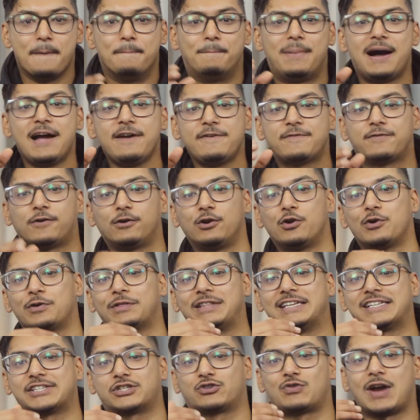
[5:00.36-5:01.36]
By following
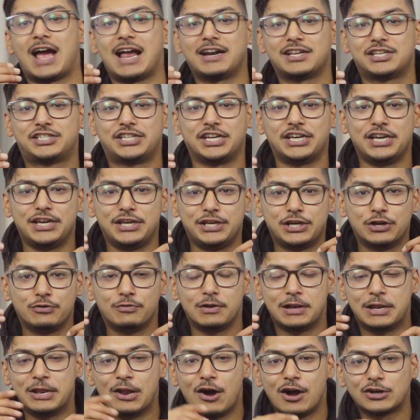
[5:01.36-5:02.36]
this strategy, you
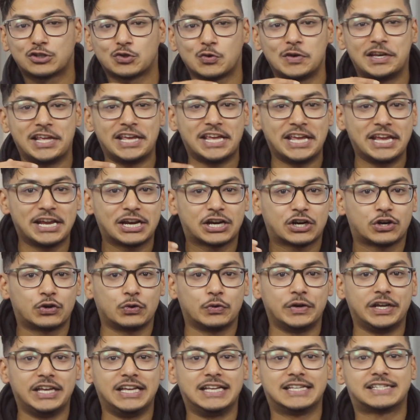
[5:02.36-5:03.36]
will not only
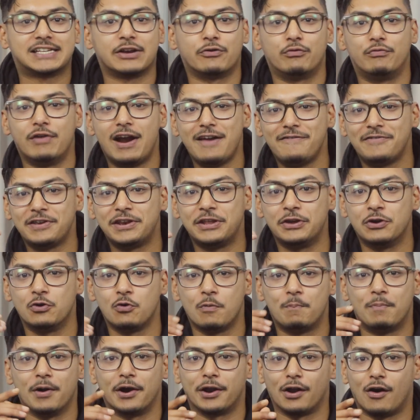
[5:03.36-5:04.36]
increase
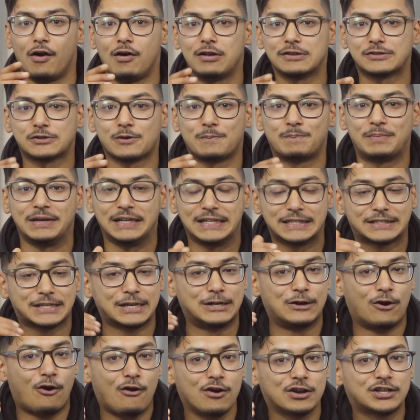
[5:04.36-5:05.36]
revenue but also build
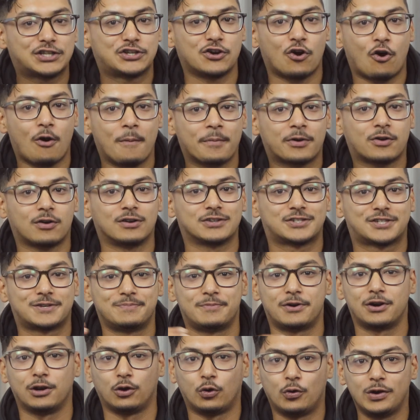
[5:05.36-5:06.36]
long-term
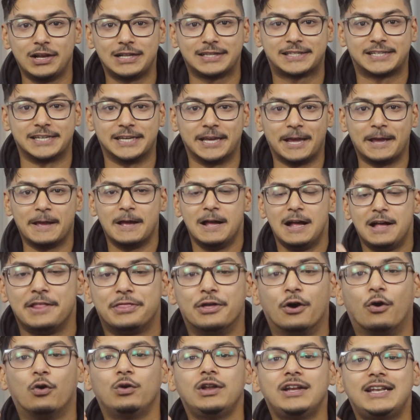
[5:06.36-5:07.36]
customer loyalty.
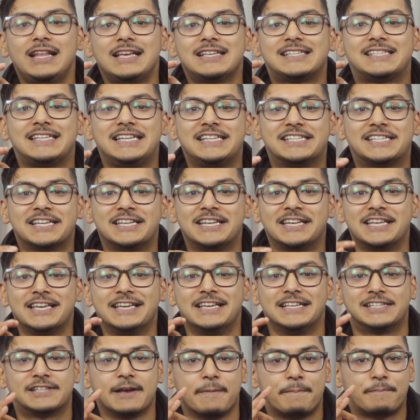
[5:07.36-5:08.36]
The holiday season
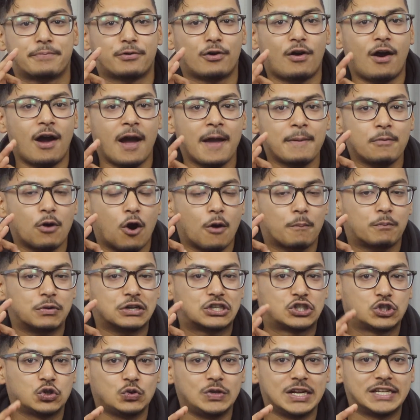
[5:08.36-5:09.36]
is a prime
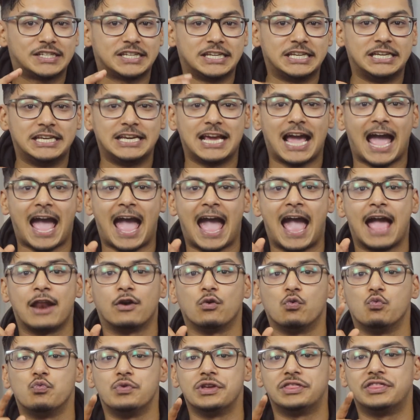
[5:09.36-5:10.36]
opportunity,
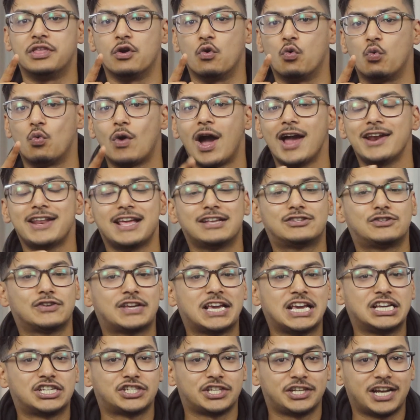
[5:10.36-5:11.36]
and with the right
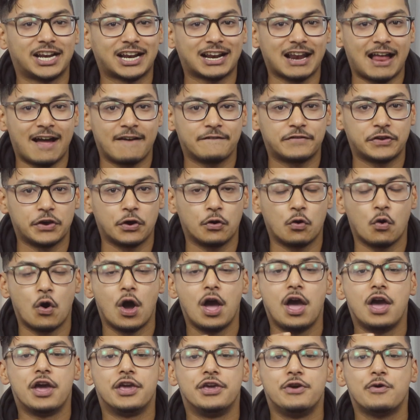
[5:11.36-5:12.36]
execution in Klaviyo,
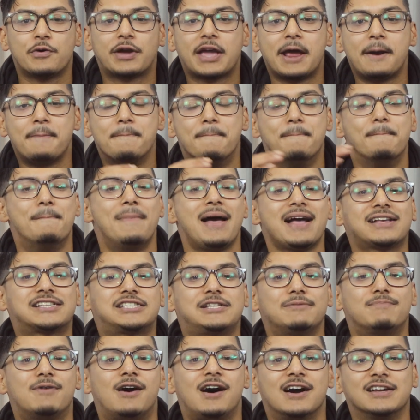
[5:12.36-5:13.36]
you can
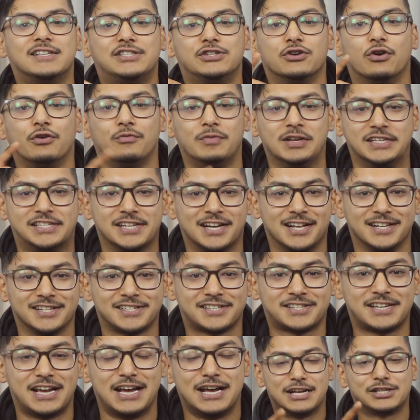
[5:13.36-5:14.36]
maximize your
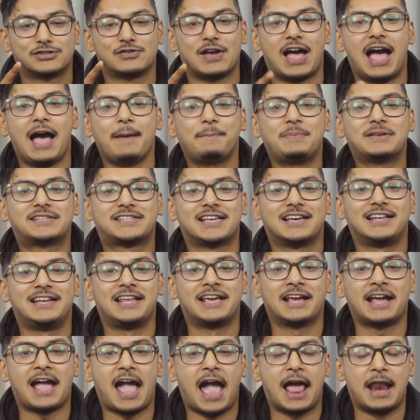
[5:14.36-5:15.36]
results. So happy
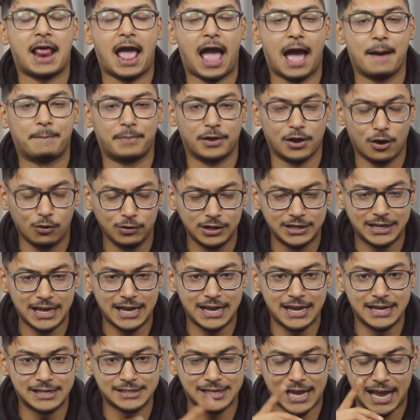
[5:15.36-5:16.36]
selling and happy
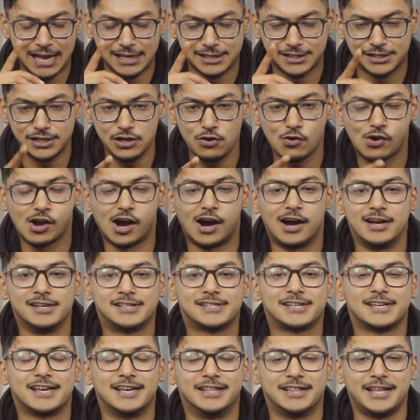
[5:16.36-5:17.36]
holidays, and see you
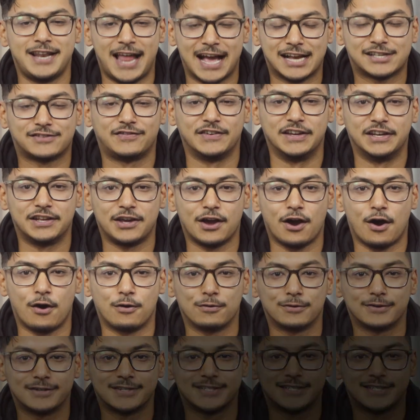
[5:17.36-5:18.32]
guys in the next video.